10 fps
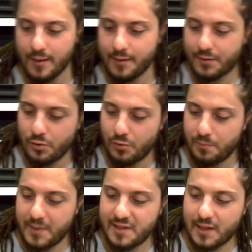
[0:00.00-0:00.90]
So
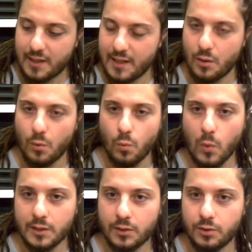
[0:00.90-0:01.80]
basically,
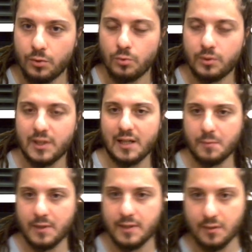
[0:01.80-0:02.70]
what do
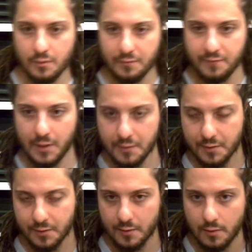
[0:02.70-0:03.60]
talismans of
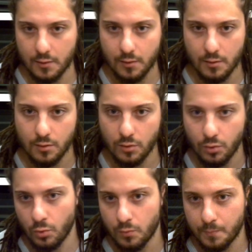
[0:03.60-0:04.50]
Venus do?